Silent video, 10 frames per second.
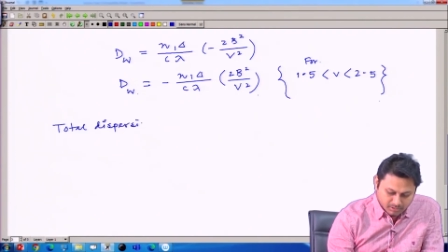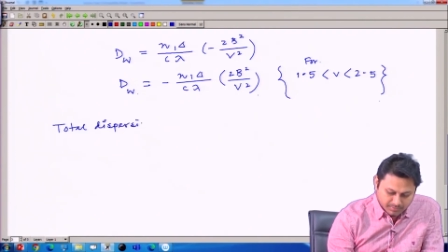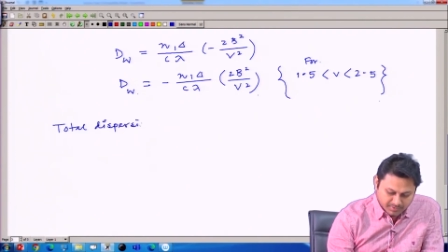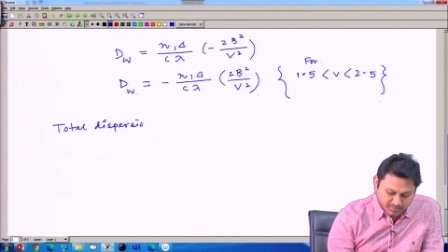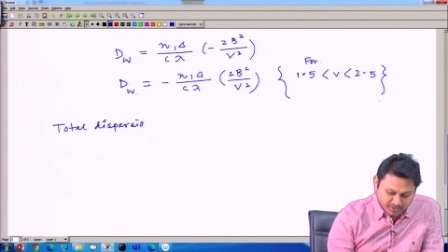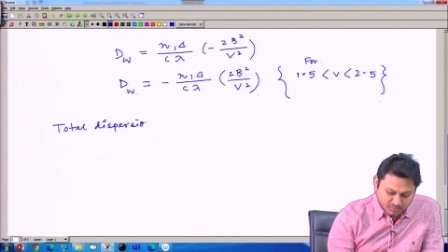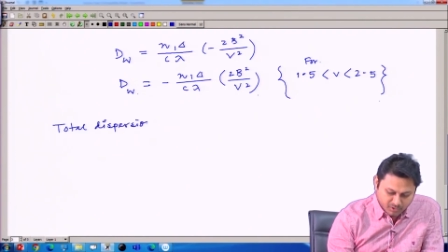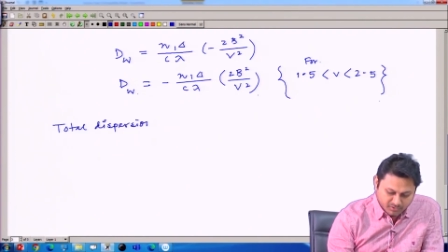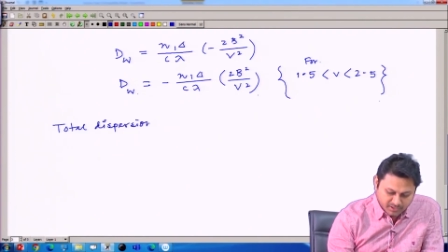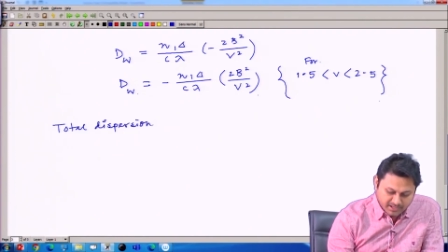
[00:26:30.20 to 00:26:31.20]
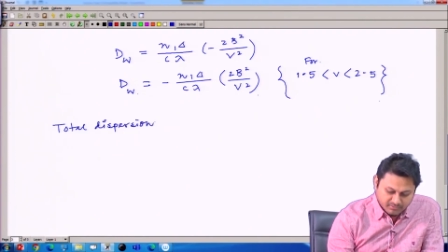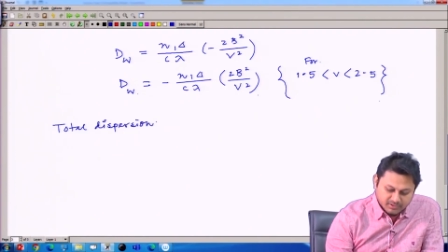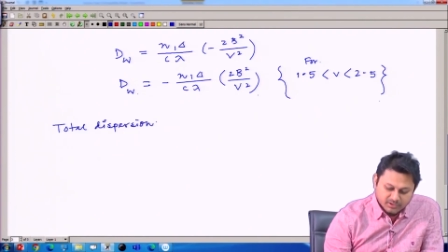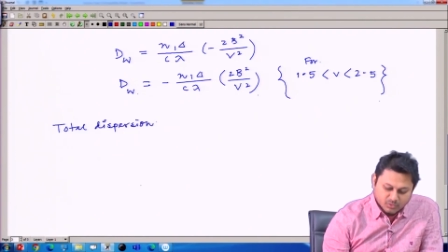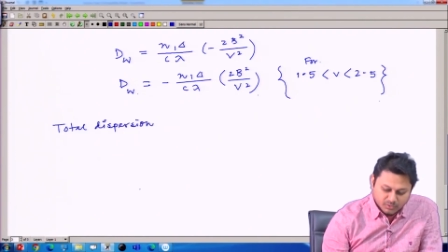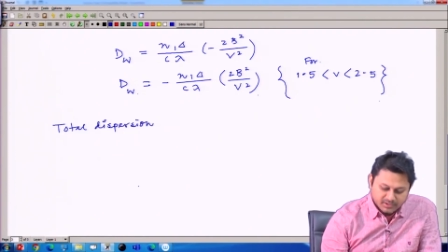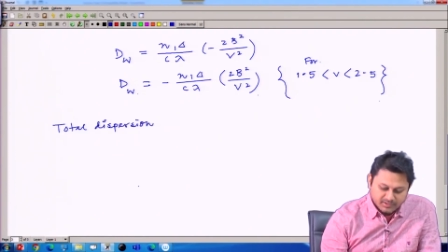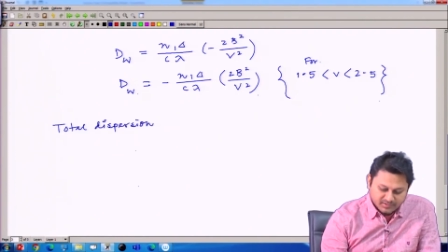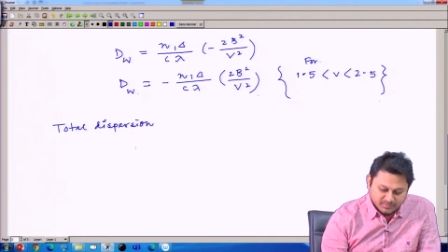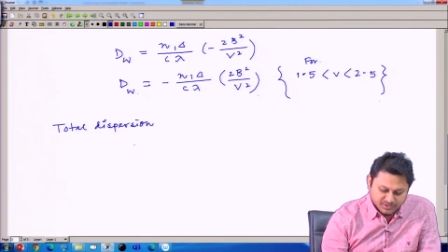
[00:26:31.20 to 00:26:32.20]
if somebody want to calculate the
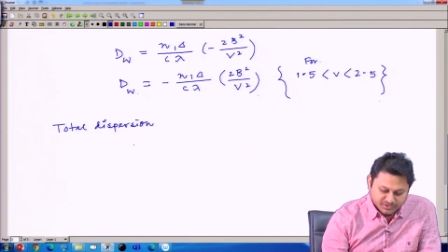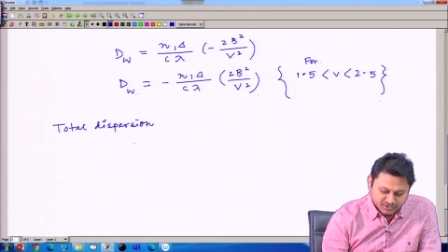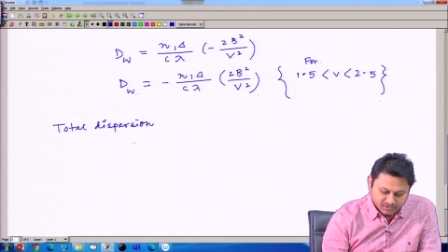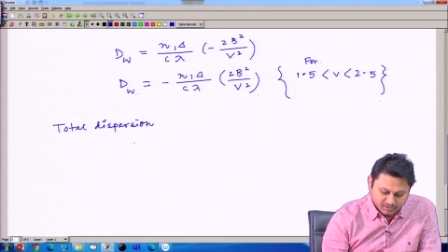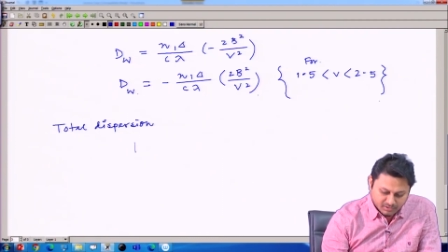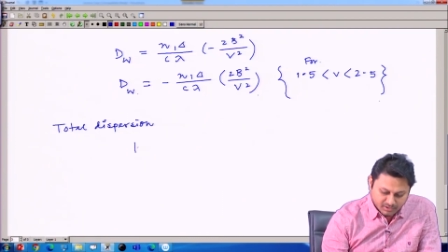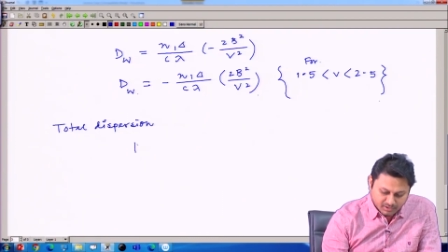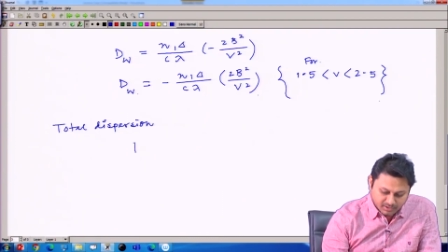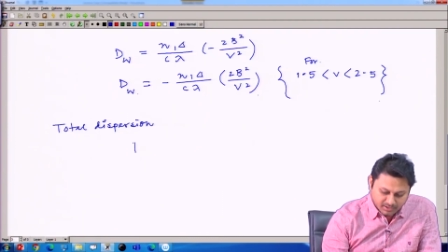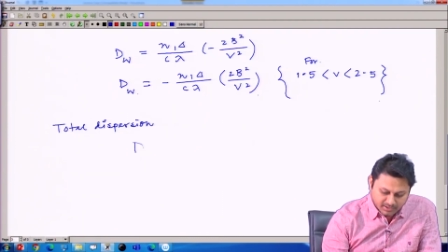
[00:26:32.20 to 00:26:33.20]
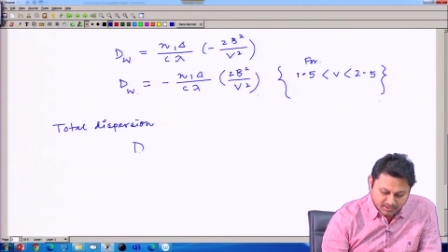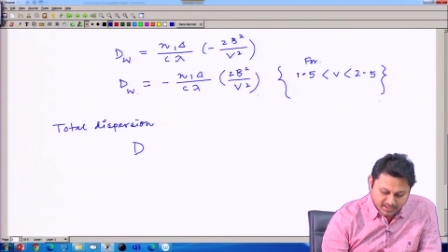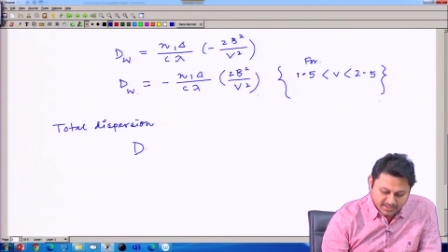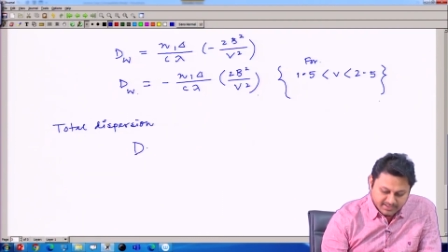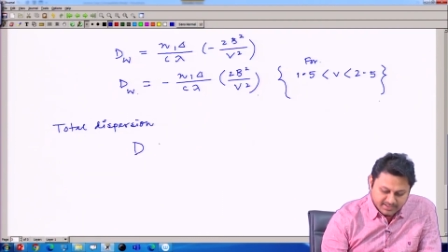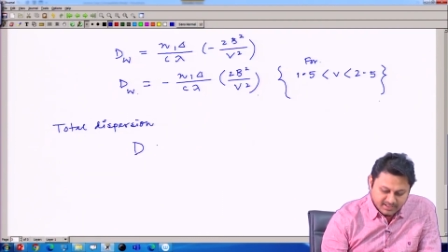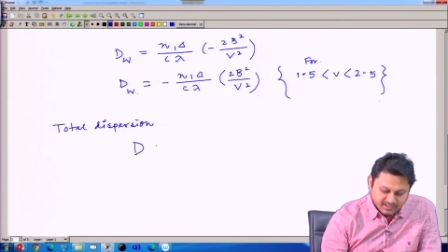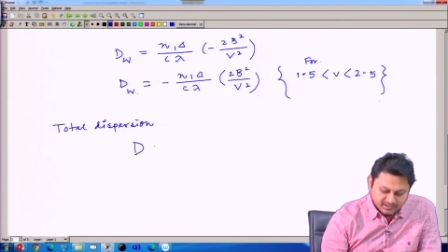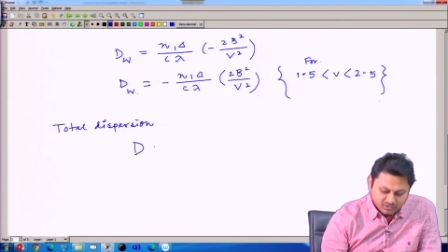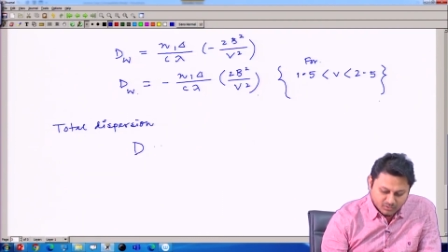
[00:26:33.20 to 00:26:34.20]
total dispersion I can write D
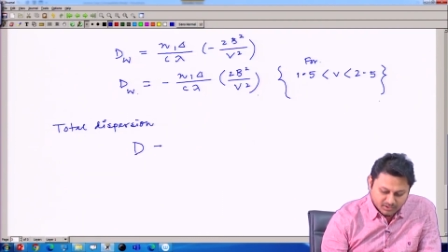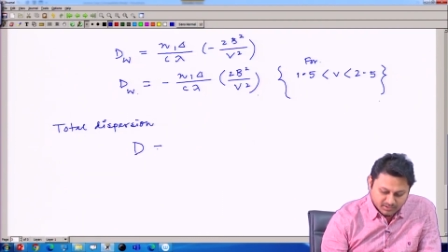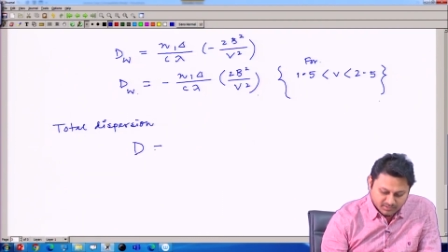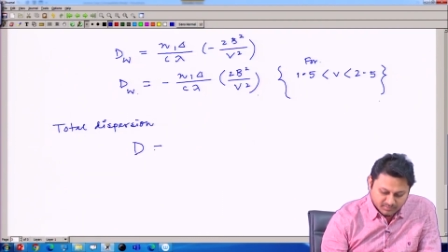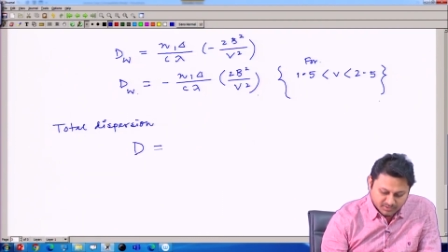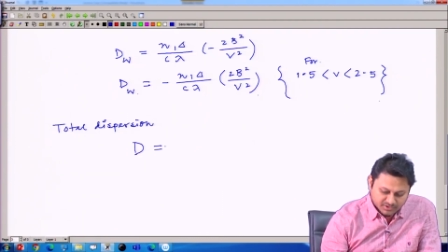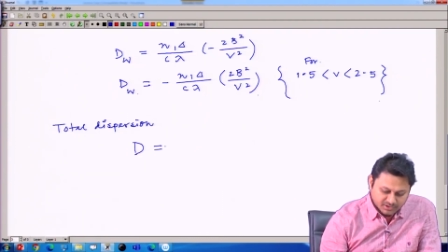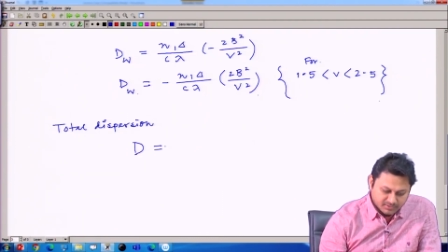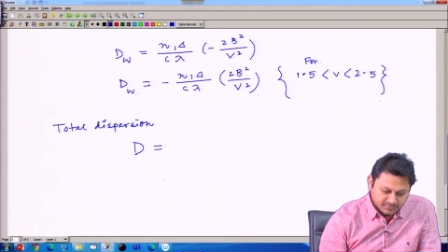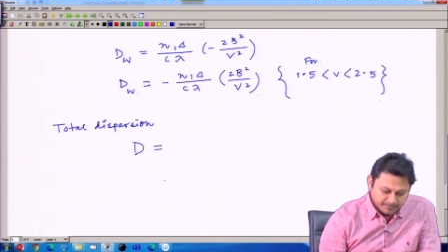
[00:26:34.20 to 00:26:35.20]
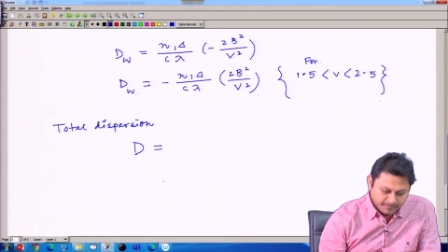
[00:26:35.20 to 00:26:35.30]
as a total dispersion